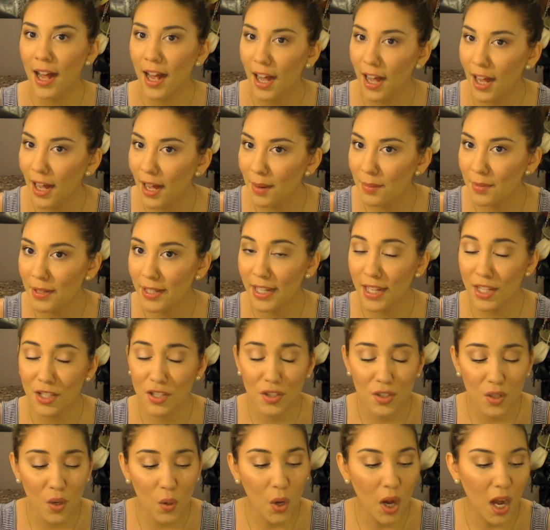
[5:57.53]
It gets
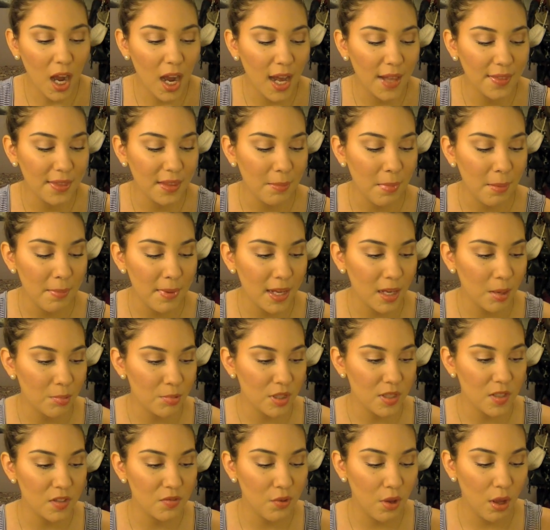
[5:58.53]
so hot that my makeup
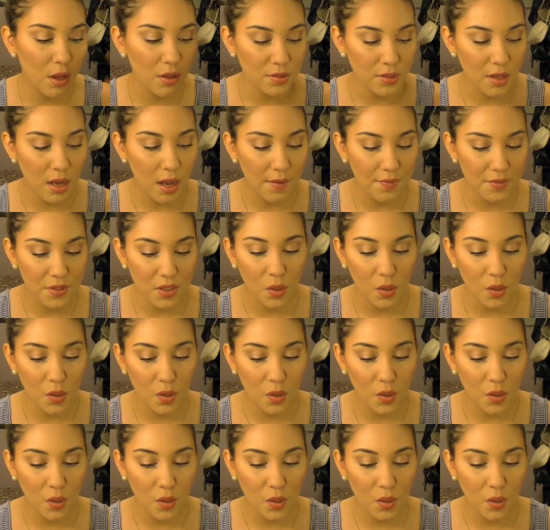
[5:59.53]
just falls off.